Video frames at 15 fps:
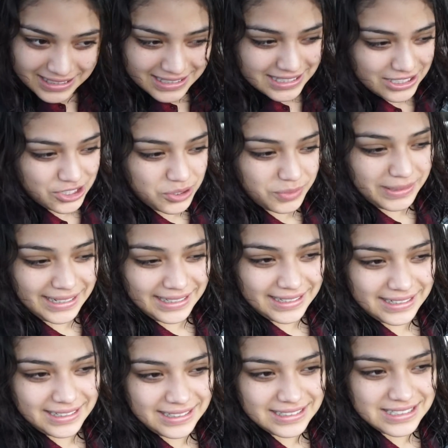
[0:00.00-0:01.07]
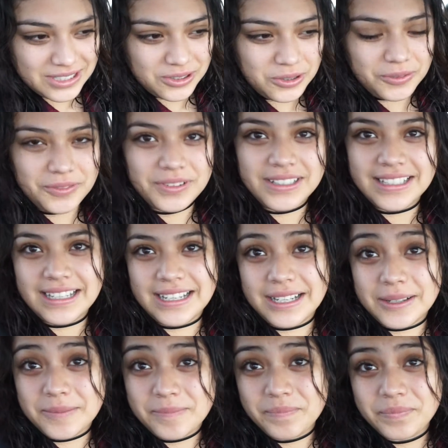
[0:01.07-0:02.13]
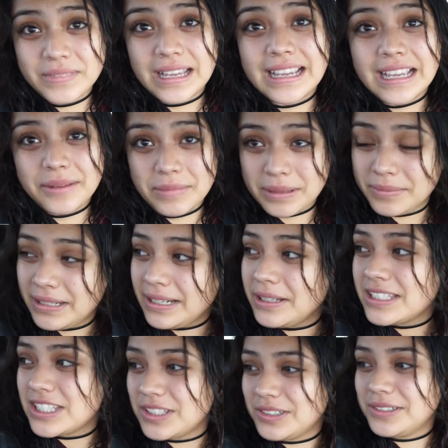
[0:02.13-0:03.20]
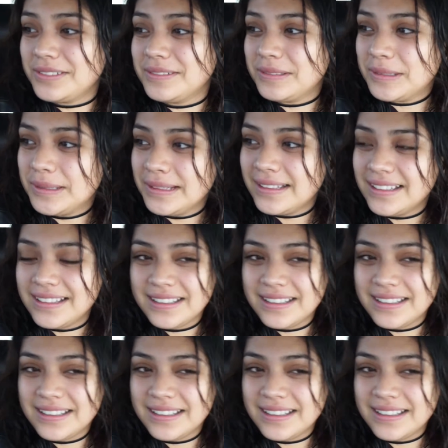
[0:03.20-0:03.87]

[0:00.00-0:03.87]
situated so hopefully I get my money soon